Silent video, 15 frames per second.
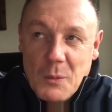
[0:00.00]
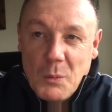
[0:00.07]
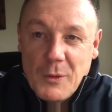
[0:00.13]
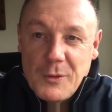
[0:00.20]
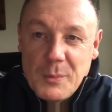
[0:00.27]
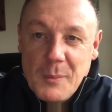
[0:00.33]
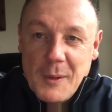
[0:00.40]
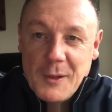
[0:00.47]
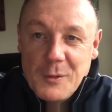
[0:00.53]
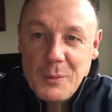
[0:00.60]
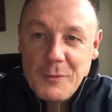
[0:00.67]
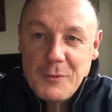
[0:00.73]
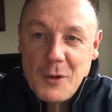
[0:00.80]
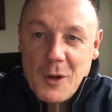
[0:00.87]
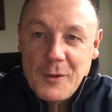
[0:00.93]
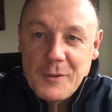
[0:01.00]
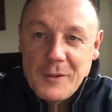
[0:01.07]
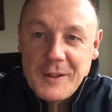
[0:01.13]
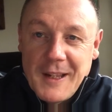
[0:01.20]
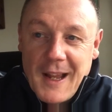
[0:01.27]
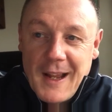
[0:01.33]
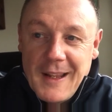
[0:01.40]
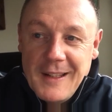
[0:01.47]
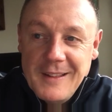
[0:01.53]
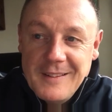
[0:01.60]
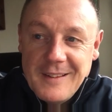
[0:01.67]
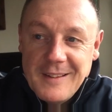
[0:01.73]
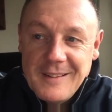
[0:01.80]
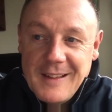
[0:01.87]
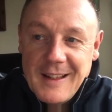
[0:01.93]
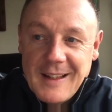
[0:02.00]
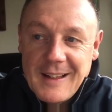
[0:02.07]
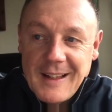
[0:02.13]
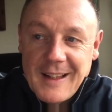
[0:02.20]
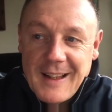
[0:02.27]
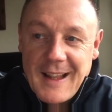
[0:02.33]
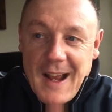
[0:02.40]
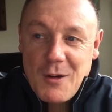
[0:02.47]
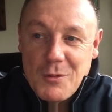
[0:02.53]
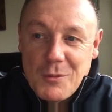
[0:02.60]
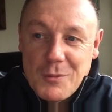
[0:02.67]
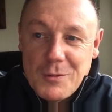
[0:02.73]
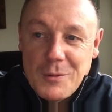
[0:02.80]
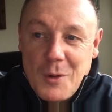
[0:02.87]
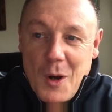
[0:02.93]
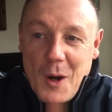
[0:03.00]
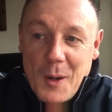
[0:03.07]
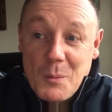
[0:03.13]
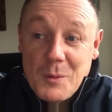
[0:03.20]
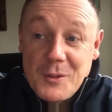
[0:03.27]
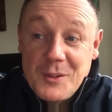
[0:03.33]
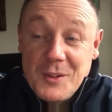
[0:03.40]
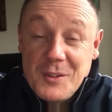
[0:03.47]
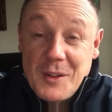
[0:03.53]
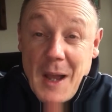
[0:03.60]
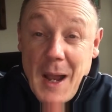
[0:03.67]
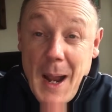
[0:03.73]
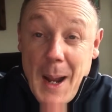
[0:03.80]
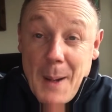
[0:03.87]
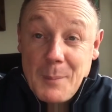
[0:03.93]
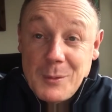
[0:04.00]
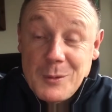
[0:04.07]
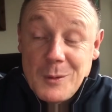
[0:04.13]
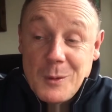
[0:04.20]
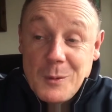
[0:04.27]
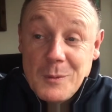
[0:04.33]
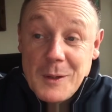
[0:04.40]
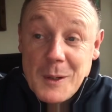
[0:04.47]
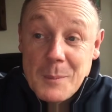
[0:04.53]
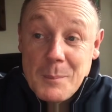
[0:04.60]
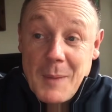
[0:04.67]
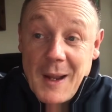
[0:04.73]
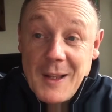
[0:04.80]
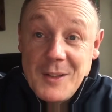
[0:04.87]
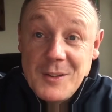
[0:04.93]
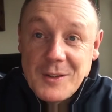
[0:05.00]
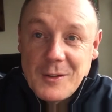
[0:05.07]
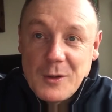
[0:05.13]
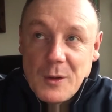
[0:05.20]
which means we've kind of gained nearly an hour of light, which is absolutely amazing.